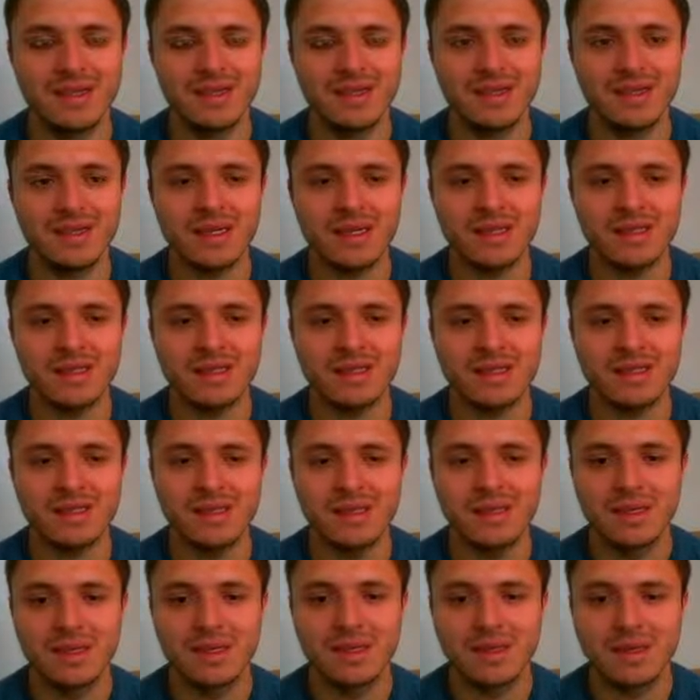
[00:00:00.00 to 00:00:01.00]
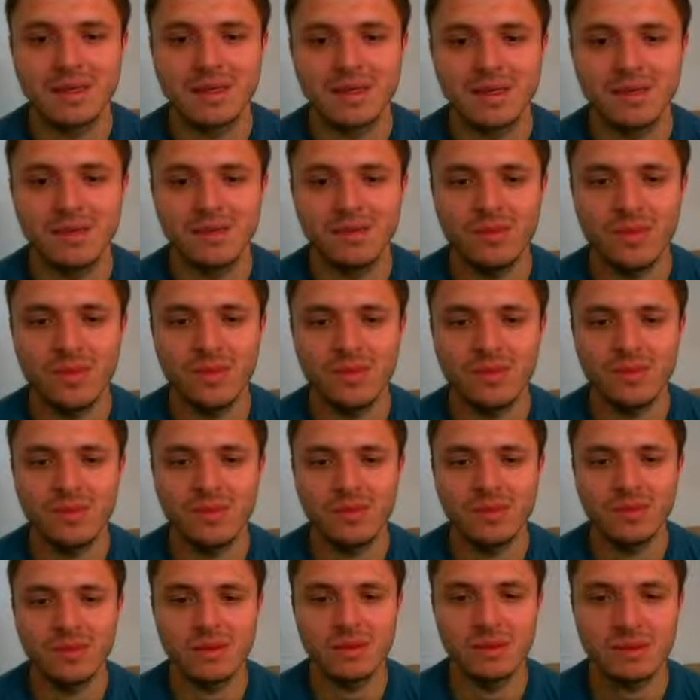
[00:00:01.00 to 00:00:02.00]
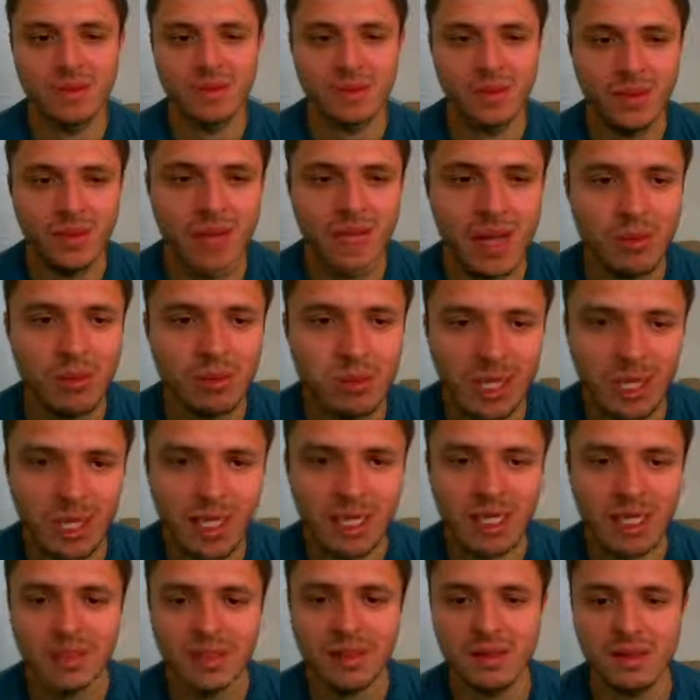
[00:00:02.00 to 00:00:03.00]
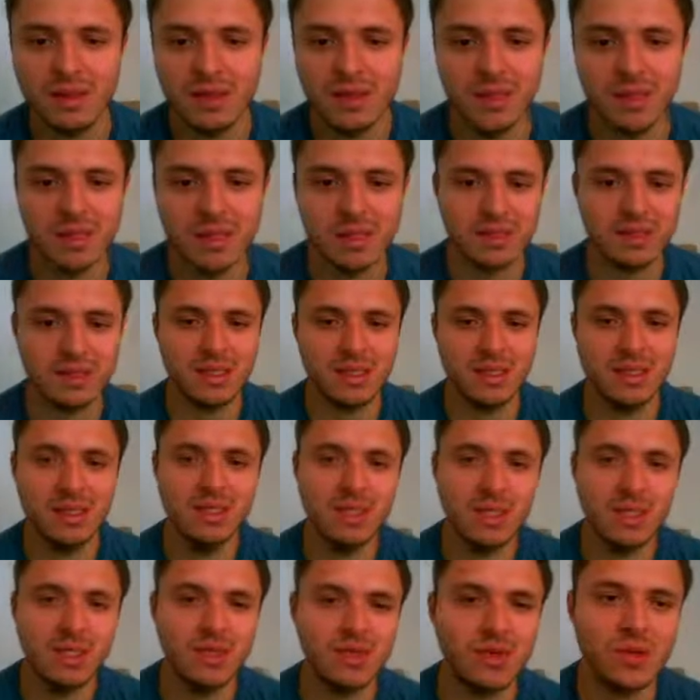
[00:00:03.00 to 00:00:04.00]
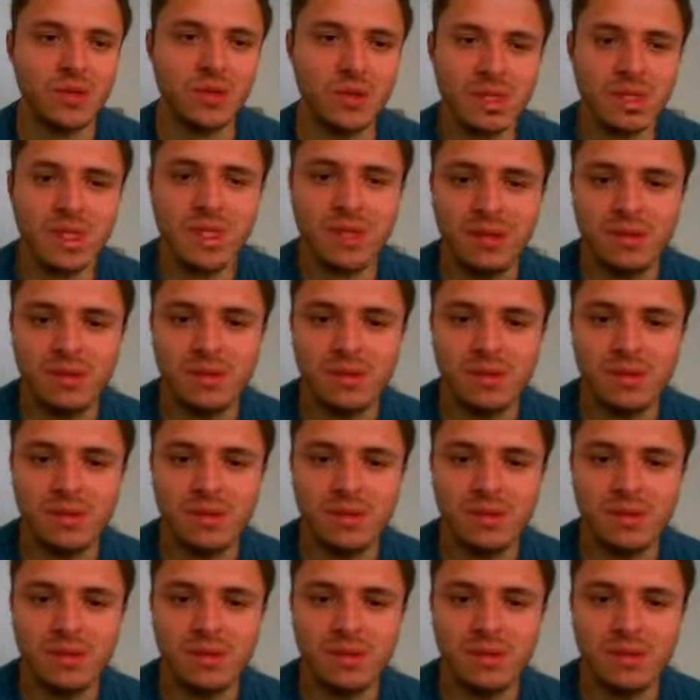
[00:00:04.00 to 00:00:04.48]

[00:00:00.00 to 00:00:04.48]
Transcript: nice. Well, the way I played it, I didn't see much wrong with it.